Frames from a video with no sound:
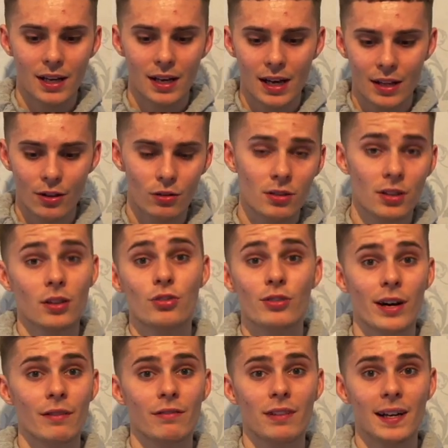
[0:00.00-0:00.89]
And also the
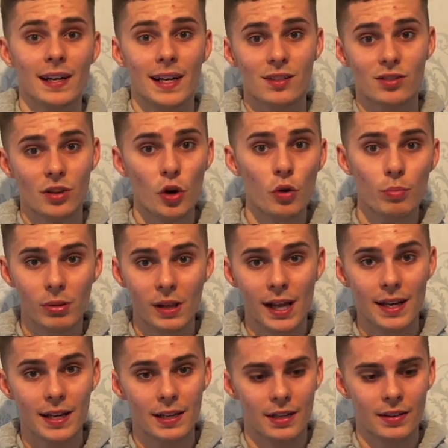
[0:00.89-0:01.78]
Dragonfly has no
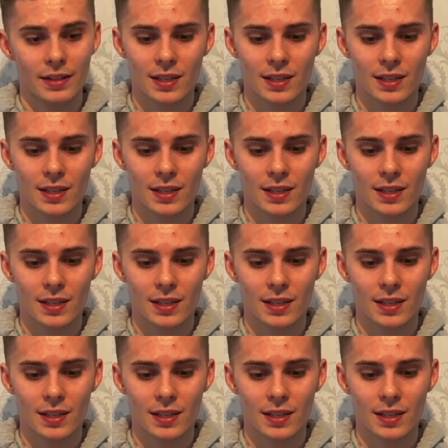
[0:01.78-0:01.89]
plate.